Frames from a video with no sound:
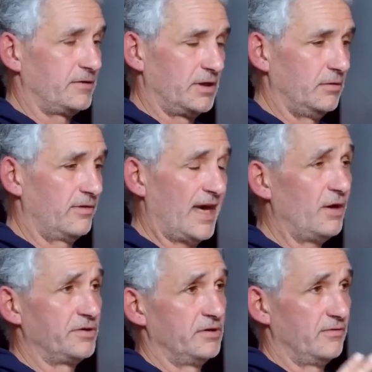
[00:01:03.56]
So
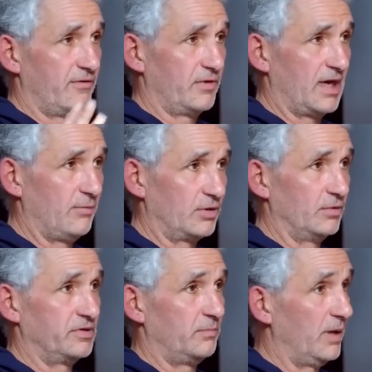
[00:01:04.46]
thousands of different
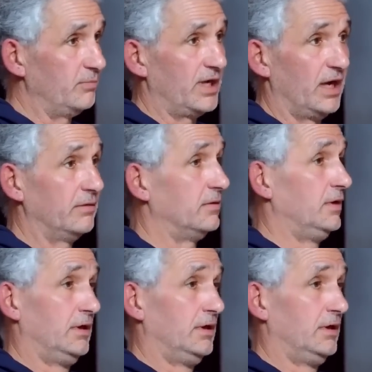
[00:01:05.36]
chemicals are pumped out